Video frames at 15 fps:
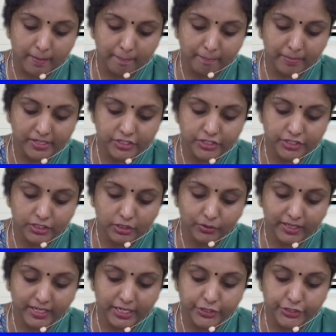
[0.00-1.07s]
budget
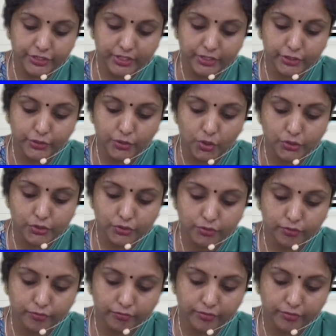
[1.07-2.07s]
allocation and also